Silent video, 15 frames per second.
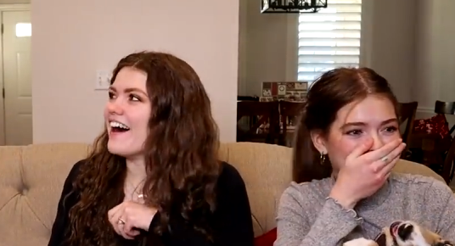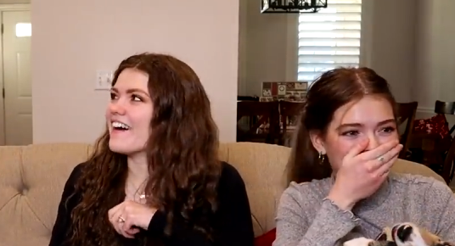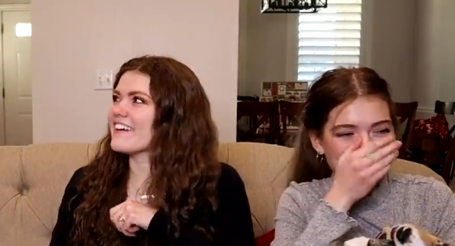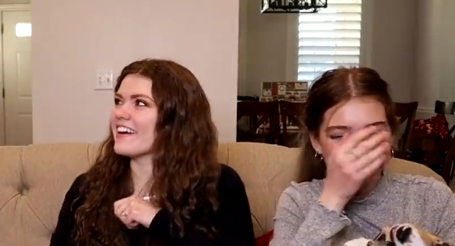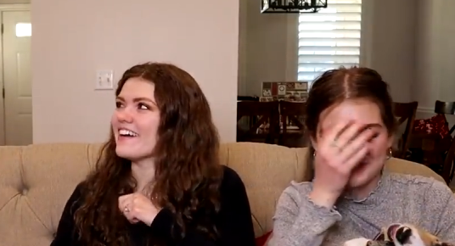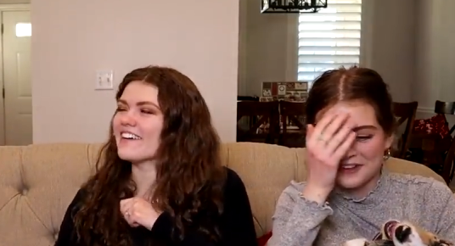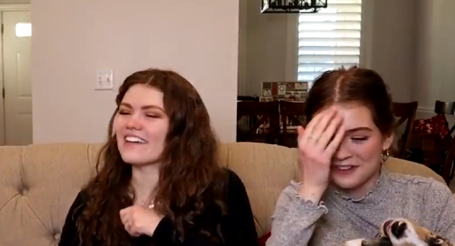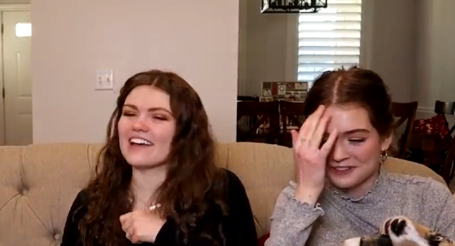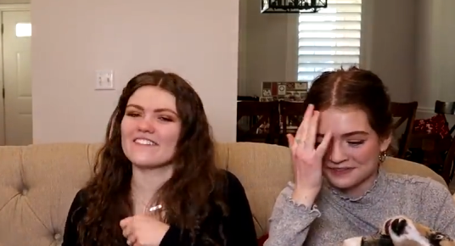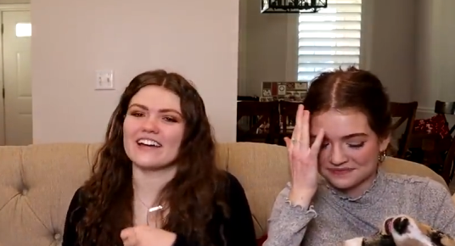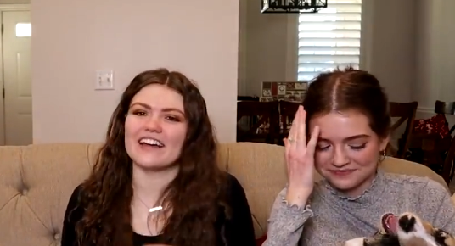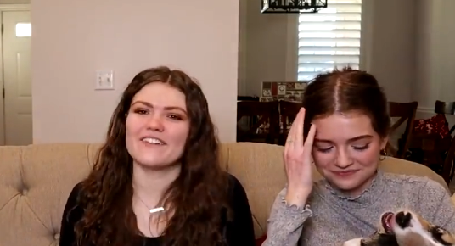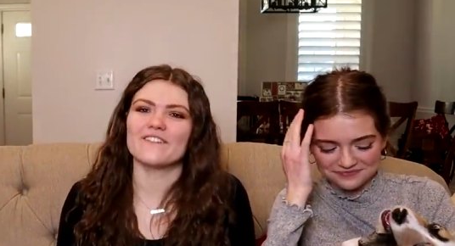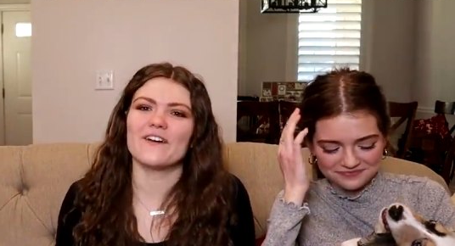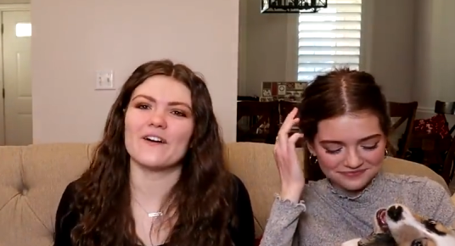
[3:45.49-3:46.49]
Speaker 1: Okay,
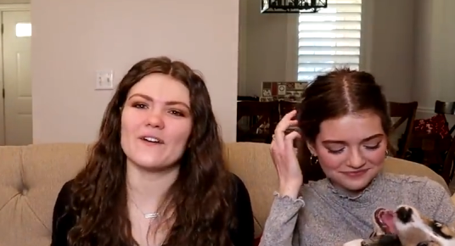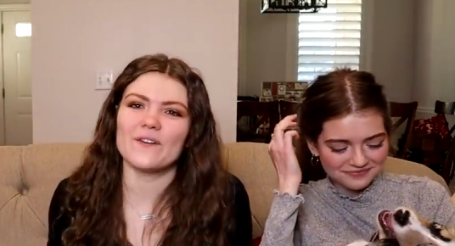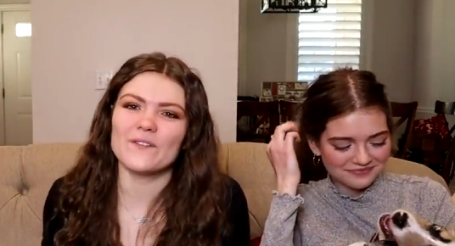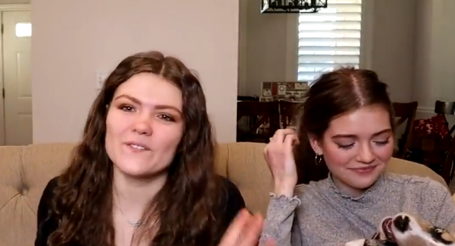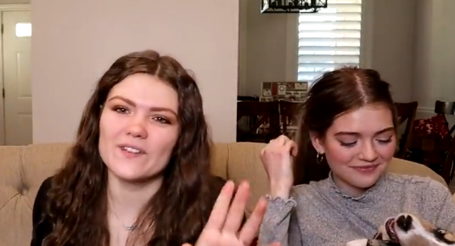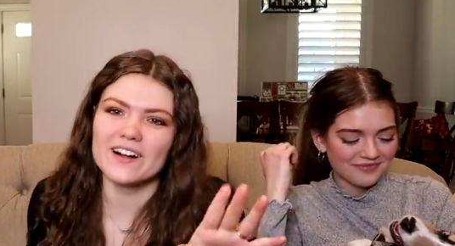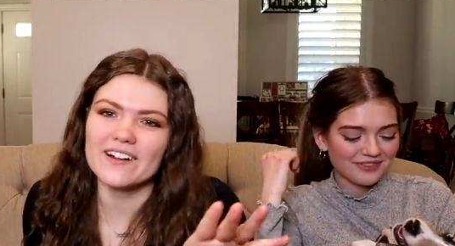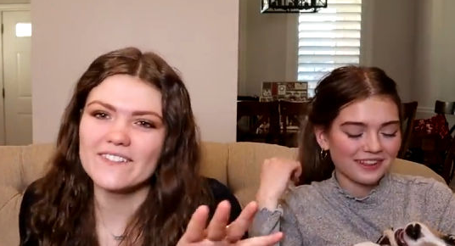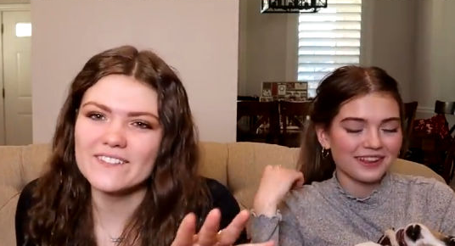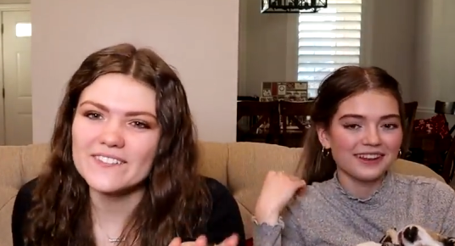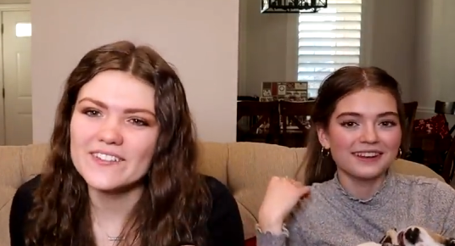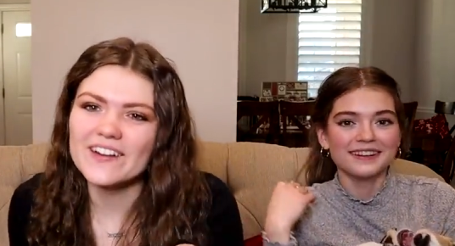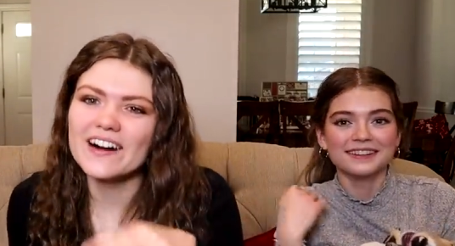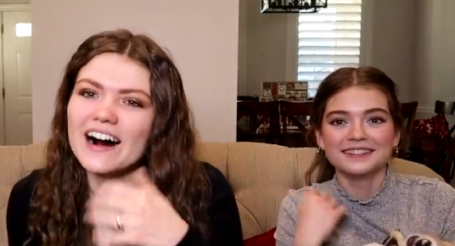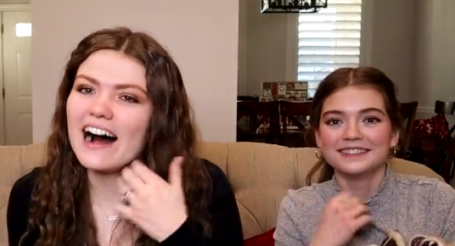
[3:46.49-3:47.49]
wait, well, in
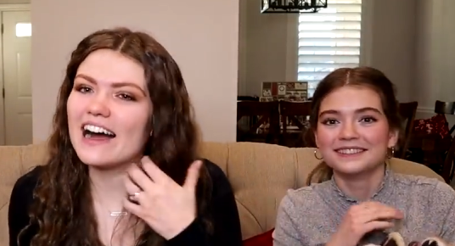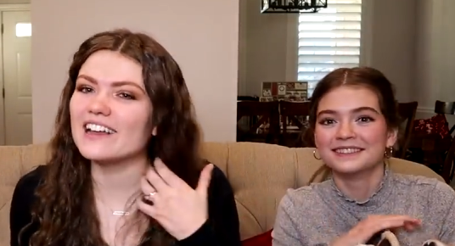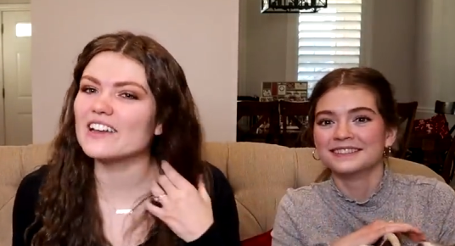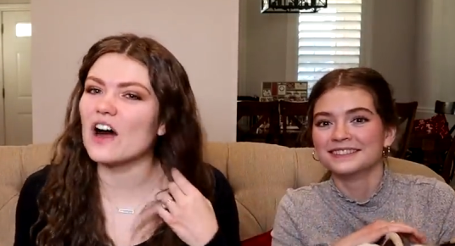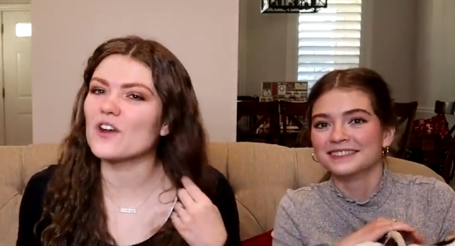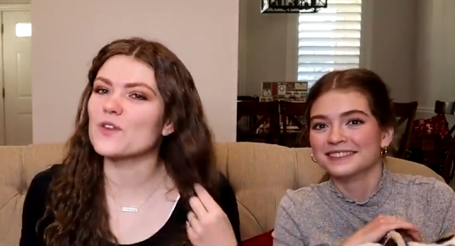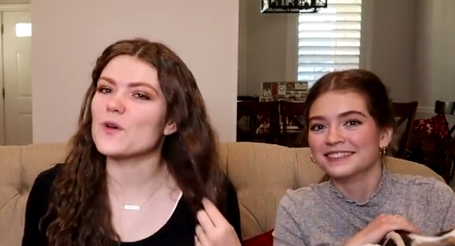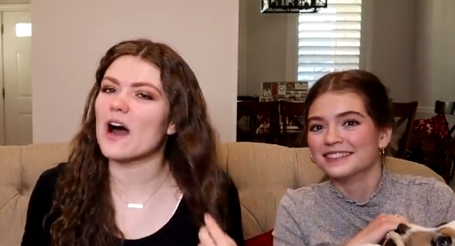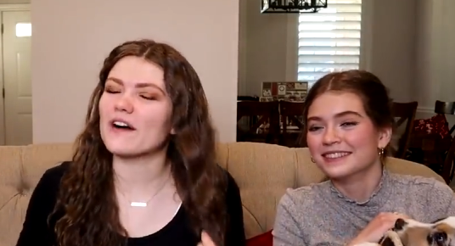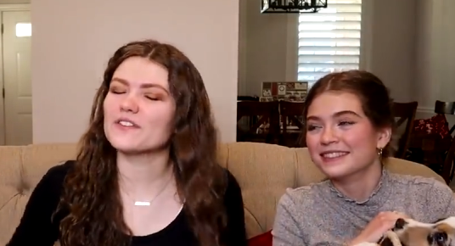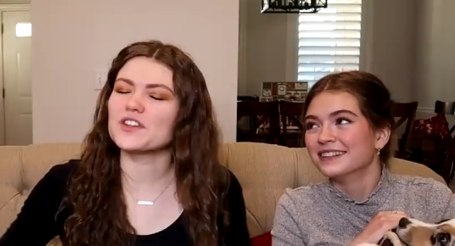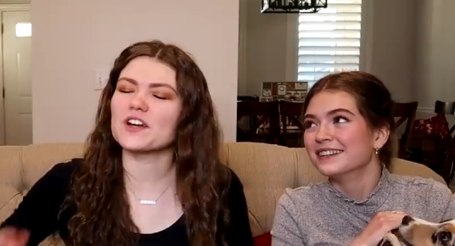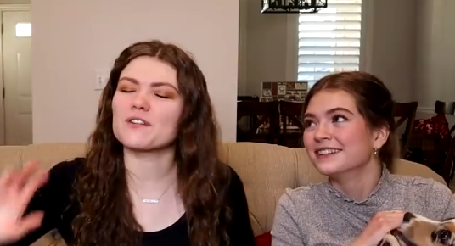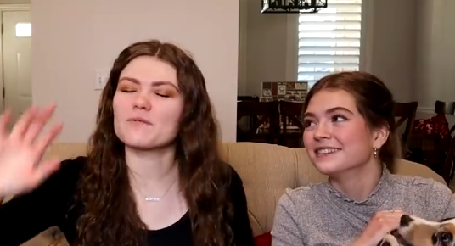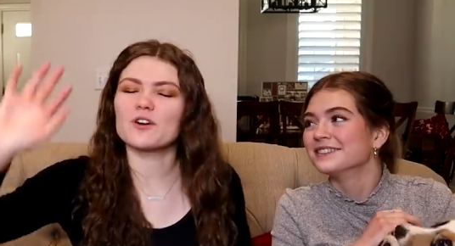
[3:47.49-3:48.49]
your trash you
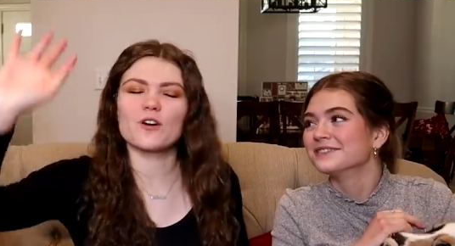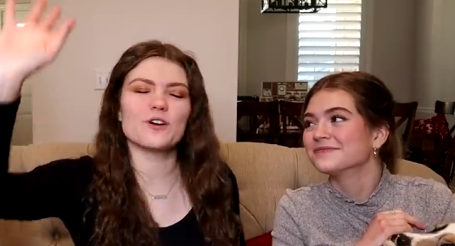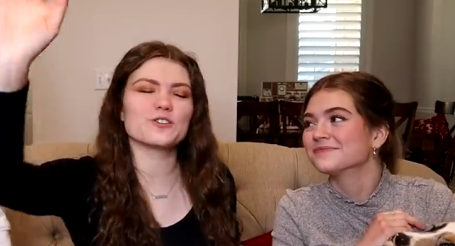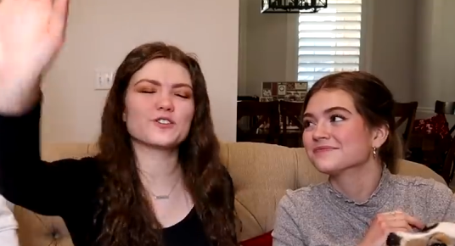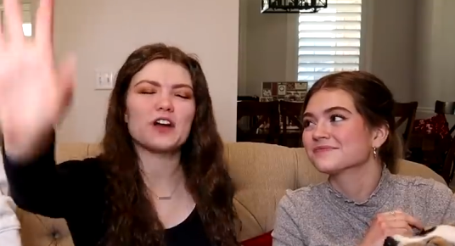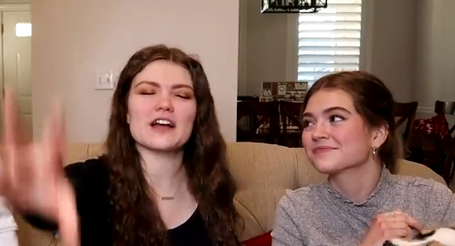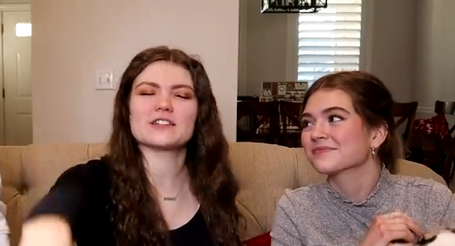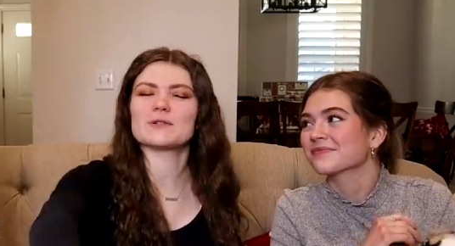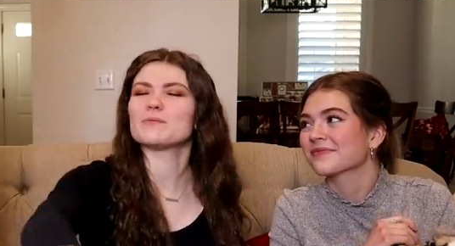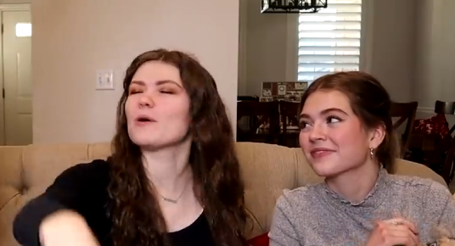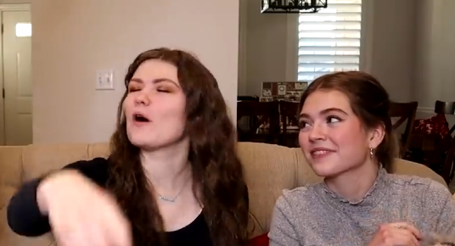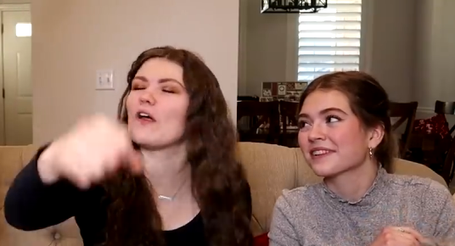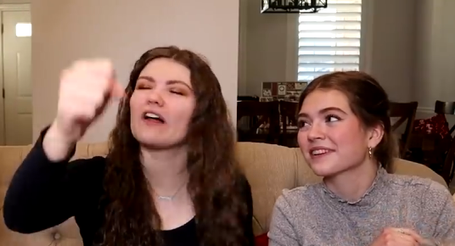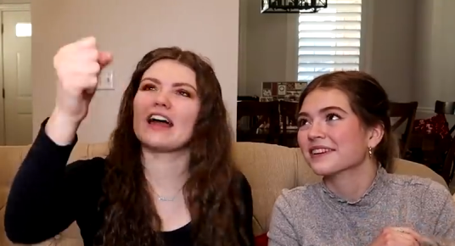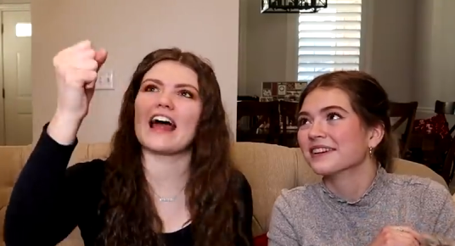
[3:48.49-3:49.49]
have to close your eyes and
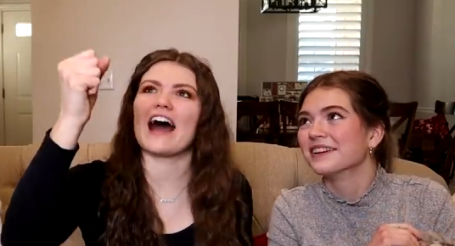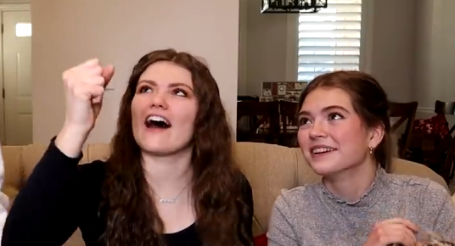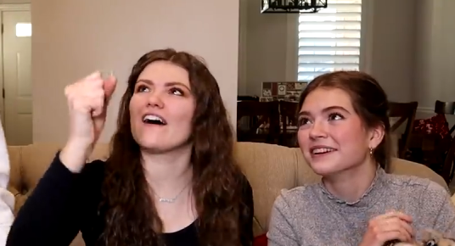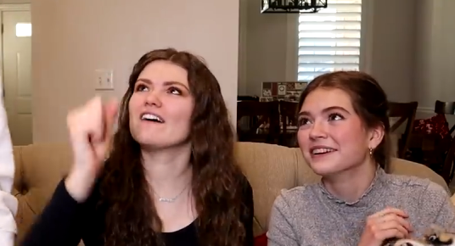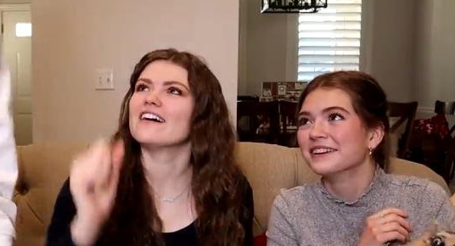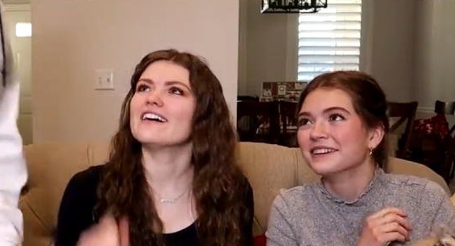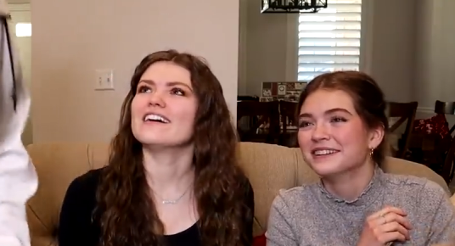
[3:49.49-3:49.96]
pull it out.